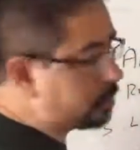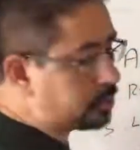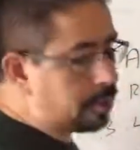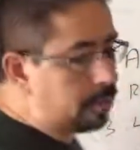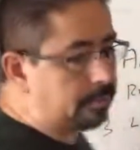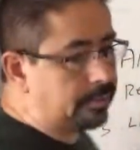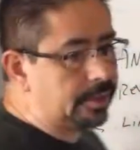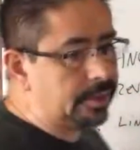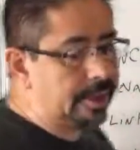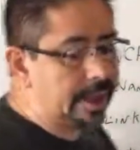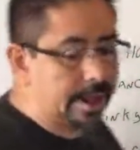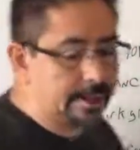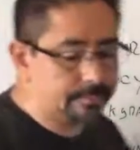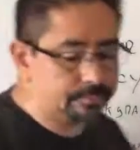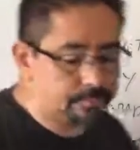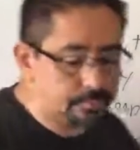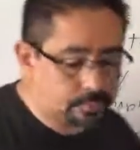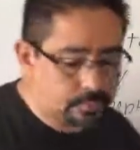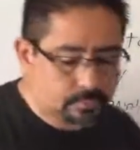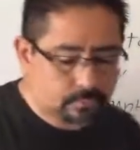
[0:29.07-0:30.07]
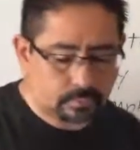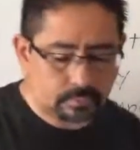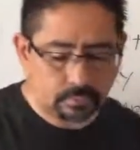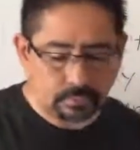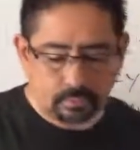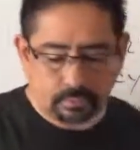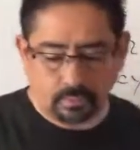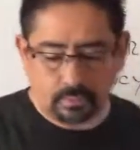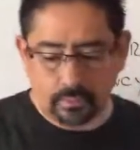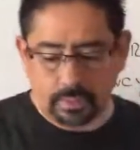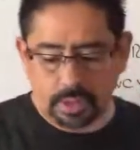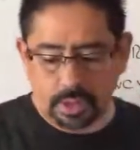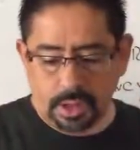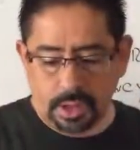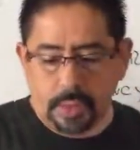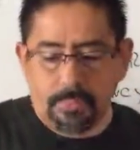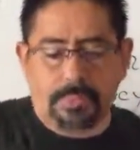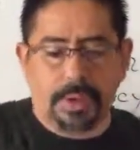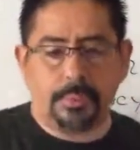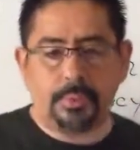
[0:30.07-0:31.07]
was something that
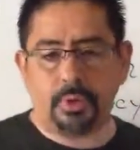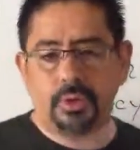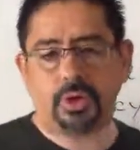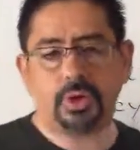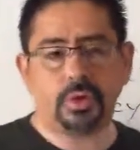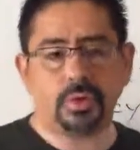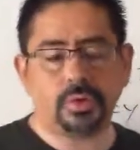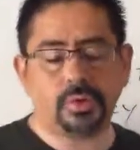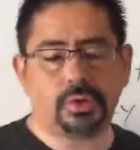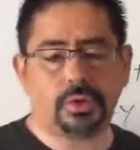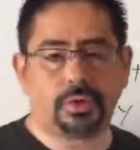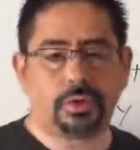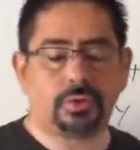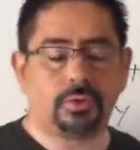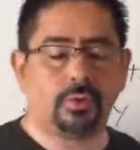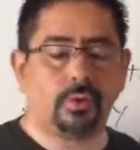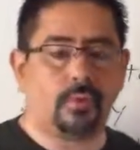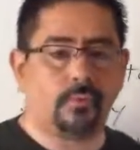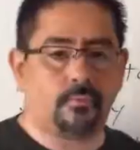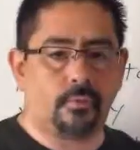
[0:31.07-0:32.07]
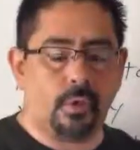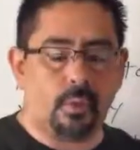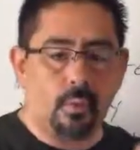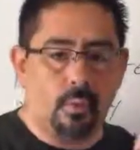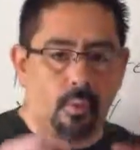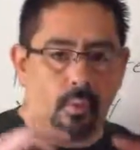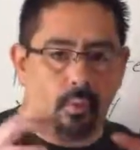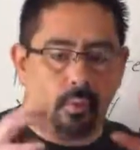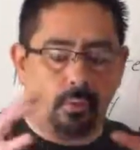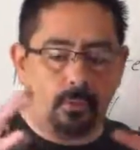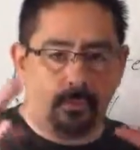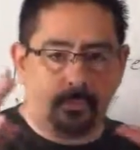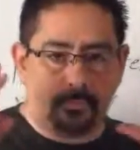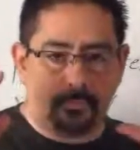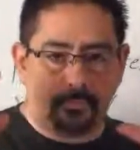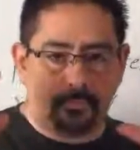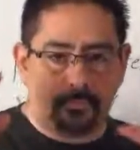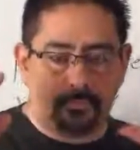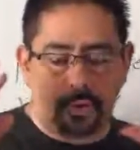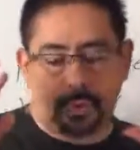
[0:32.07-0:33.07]
people use to go
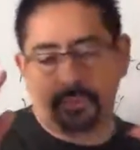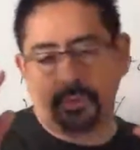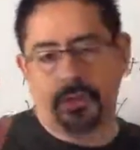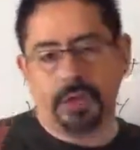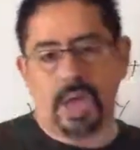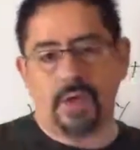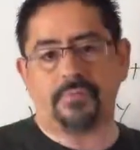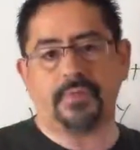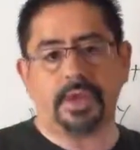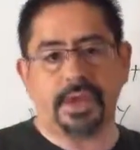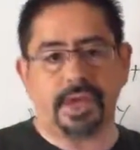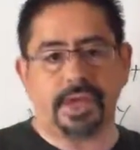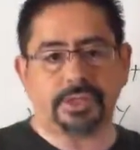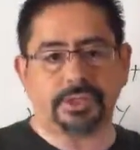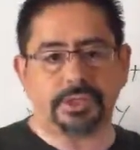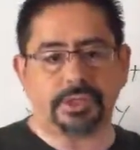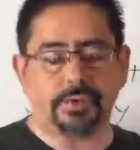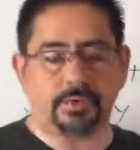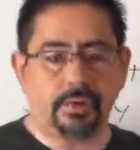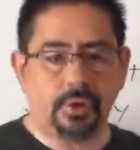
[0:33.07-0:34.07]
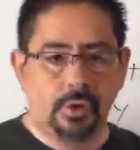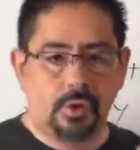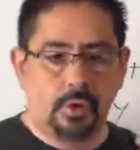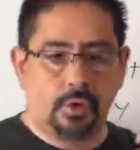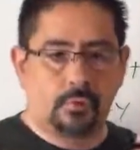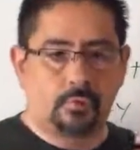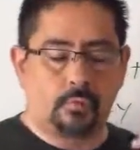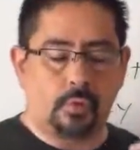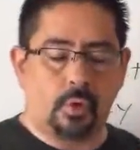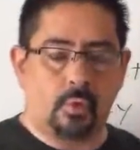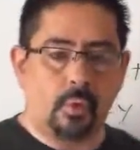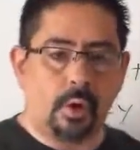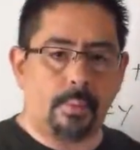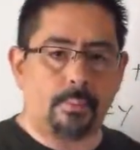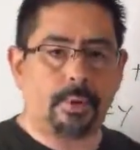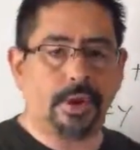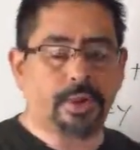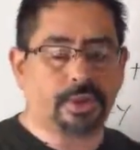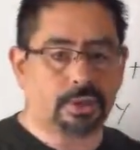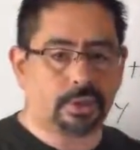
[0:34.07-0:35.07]
from the navigation from
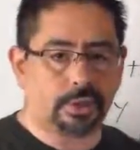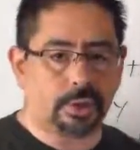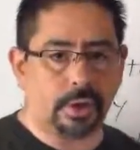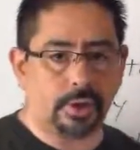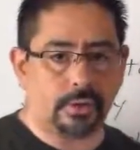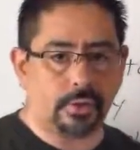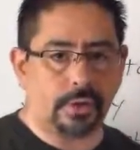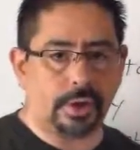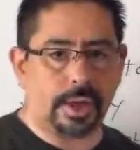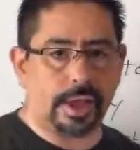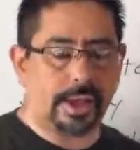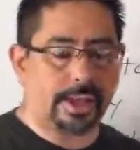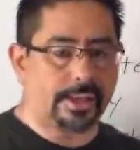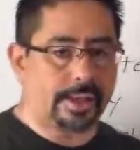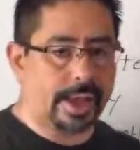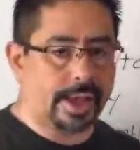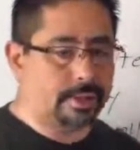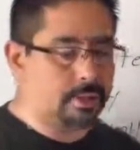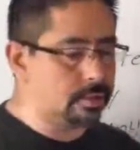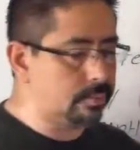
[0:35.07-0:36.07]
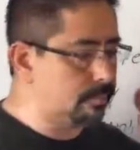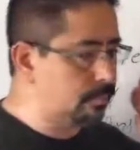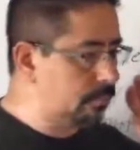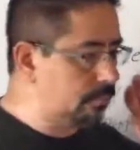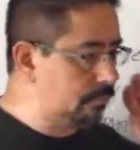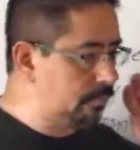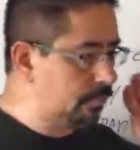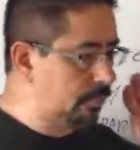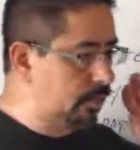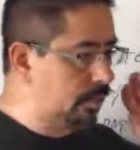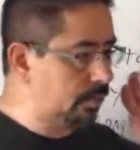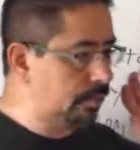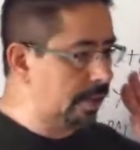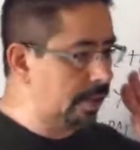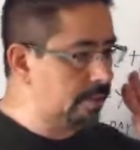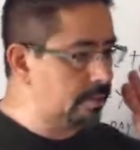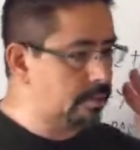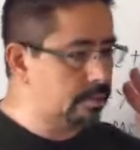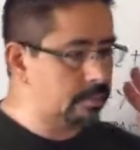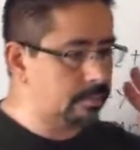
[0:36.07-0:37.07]
one place to another, and that's
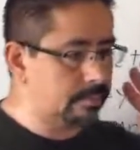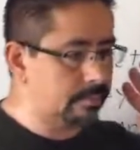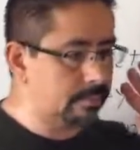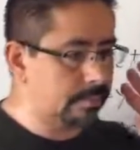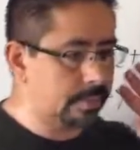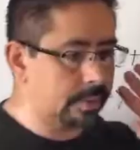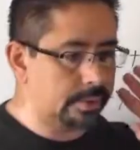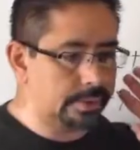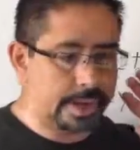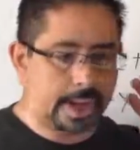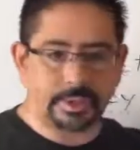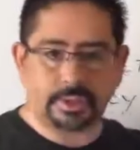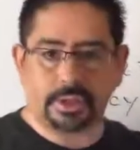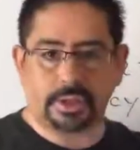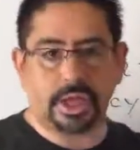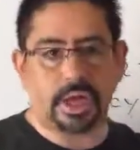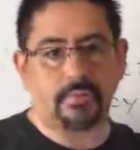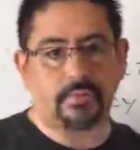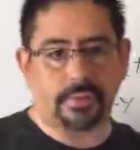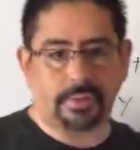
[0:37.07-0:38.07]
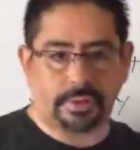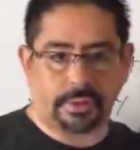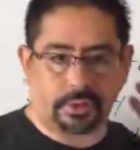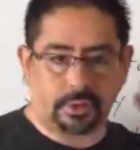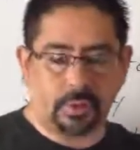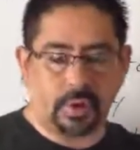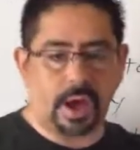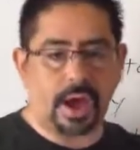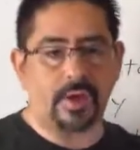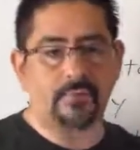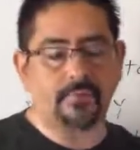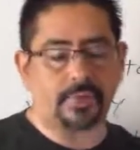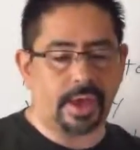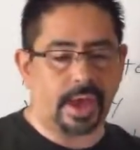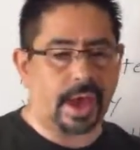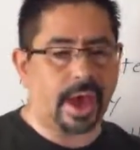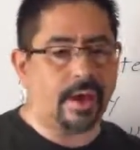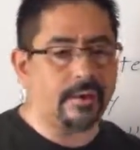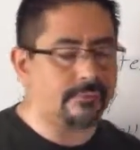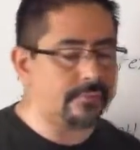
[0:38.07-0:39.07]
a given. You have
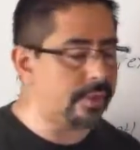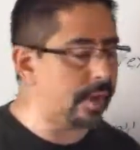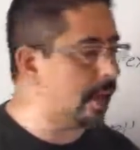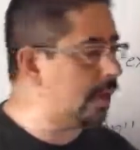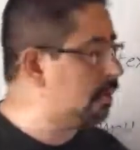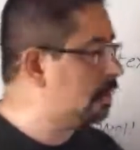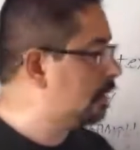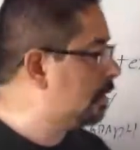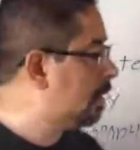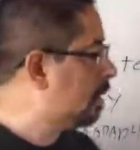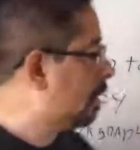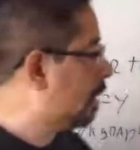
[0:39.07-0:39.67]
to have that.